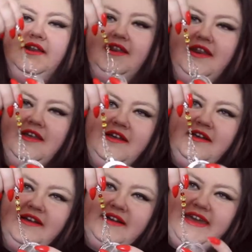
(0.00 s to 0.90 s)

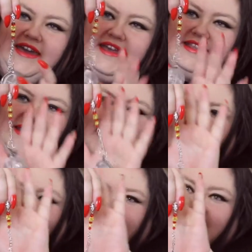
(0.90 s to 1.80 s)
Look at
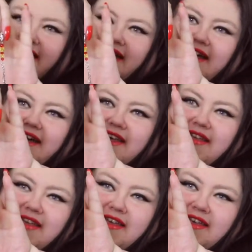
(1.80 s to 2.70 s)
that.
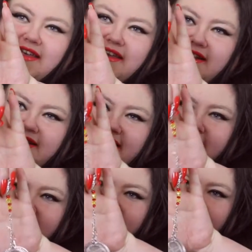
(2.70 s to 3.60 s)

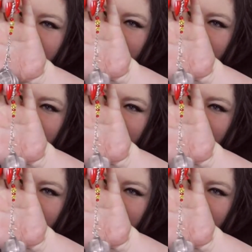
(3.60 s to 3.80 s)
That is